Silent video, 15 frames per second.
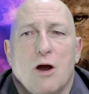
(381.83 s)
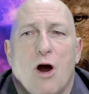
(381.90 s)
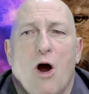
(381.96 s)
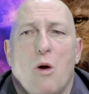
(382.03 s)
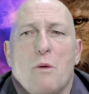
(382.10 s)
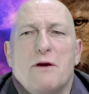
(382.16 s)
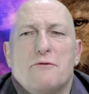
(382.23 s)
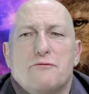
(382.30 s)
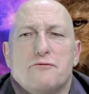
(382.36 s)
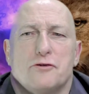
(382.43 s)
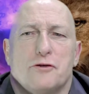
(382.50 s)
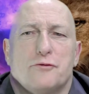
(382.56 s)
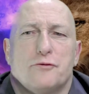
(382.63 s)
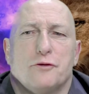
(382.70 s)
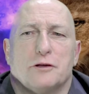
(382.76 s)
Are we
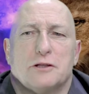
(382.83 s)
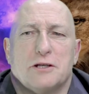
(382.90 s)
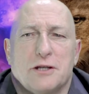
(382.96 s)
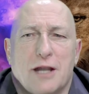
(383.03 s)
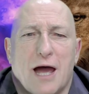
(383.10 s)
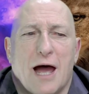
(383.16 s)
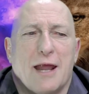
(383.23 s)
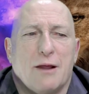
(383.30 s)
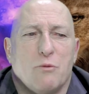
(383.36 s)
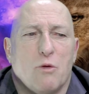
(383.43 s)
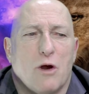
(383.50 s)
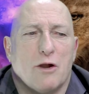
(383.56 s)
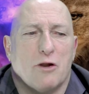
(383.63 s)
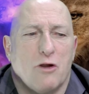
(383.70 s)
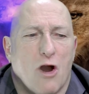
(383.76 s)
fruitful tonight in
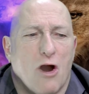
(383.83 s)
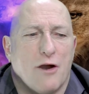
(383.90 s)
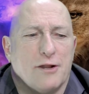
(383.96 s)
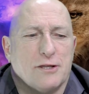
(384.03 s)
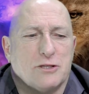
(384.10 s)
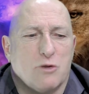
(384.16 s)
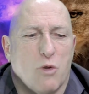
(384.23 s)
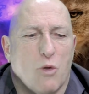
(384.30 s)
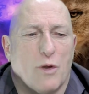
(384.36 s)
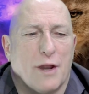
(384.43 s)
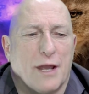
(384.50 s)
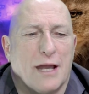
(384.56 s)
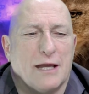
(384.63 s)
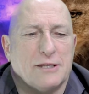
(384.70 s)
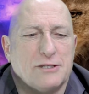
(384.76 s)
what God is
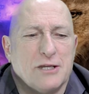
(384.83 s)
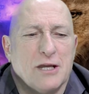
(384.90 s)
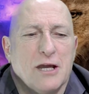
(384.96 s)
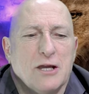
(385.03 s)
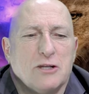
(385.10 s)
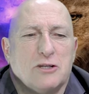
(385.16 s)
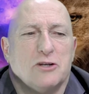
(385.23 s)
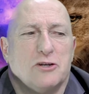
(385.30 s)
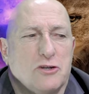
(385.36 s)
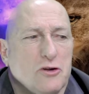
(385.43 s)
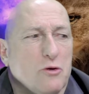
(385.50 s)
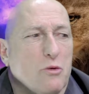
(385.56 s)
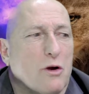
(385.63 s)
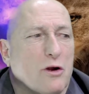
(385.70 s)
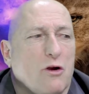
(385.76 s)
calling us to
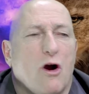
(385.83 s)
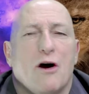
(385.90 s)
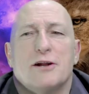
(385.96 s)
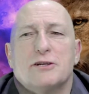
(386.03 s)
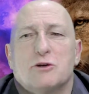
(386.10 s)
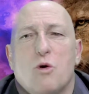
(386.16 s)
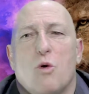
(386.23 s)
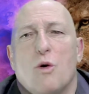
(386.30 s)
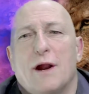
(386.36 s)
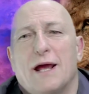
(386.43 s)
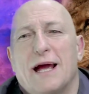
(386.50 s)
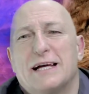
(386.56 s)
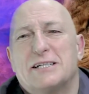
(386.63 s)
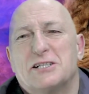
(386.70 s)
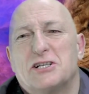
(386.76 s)
do, what God is calling
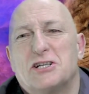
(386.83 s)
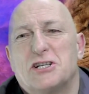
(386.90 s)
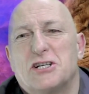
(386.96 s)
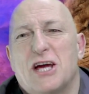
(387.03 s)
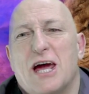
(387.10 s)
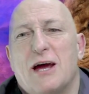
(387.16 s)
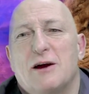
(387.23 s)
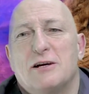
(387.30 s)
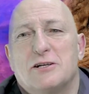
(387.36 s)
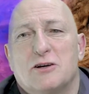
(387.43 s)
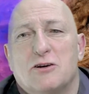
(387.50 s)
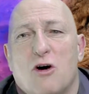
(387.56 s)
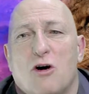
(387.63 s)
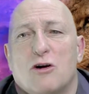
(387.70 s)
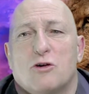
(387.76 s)
us to say, is
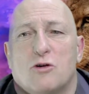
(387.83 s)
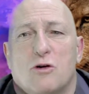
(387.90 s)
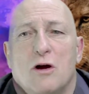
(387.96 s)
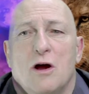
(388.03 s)
God,